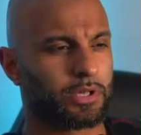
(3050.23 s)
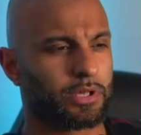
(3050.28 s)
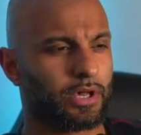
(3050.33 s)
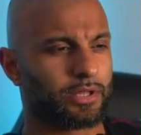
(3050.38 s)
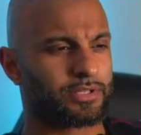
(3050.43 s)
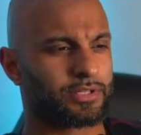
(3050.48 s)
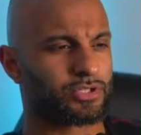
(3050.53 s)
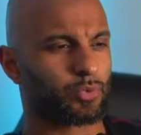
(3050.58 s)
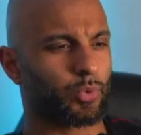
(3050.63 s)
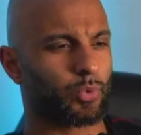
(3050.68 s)

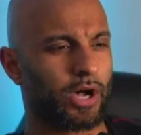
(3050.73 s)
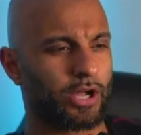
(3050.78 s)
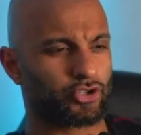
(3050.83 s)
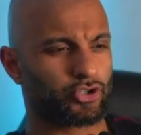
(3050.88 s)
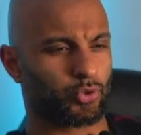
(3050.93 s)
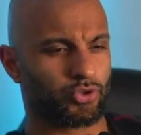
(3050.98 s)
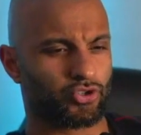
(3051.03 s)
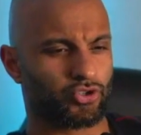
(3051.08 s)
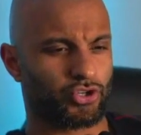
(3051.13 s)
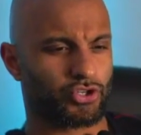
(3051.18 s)
And this is what
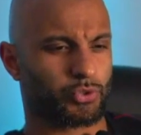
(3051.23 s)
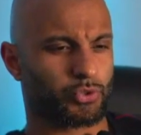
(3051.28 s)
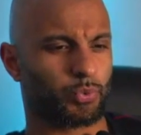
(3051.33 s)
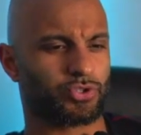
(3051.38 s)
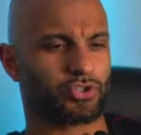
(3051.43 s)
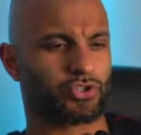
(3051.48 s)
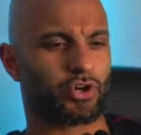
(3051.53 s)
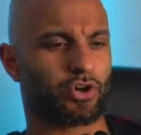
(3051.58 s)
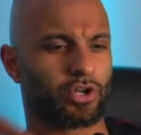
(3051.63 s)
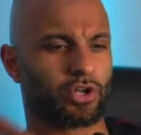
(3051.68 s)
Andrew and Tristan were
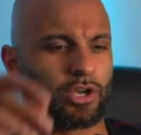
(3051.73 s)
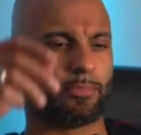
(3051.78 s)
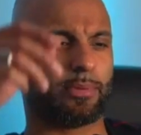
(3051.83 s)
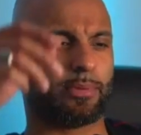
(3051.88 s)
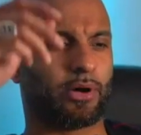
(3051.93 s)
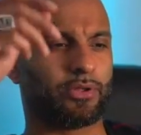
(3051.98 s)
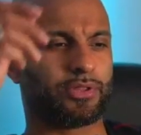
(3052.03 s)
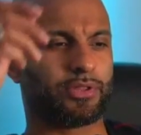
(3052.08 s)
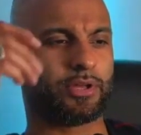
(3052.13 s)
talking about.